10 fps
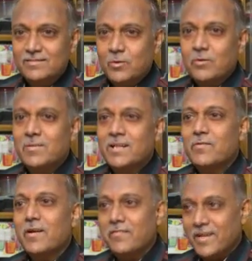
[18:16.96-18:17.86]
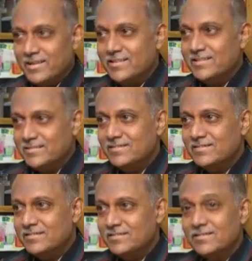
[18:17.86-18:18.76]
Old man's wife died.
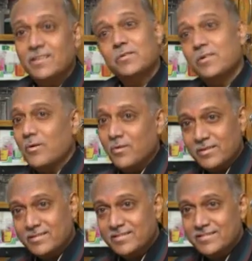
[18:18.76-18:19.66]
So he was alone.